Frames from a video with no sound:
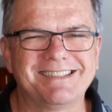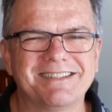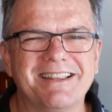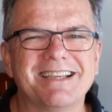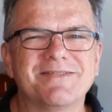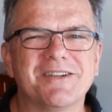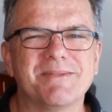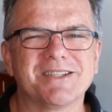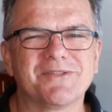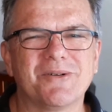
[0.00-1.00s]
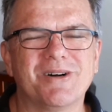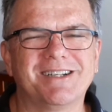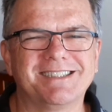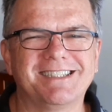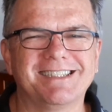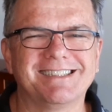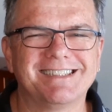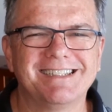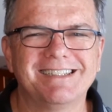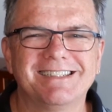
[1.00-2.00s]
Thanks very much for watching.
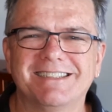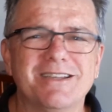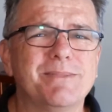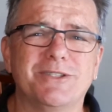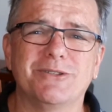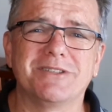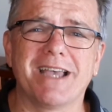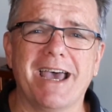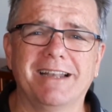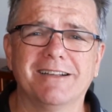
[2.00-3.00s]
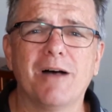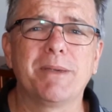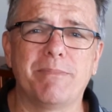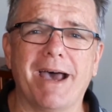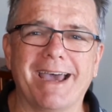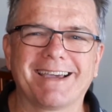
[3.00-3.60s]
Don't be too sad. I'll be back.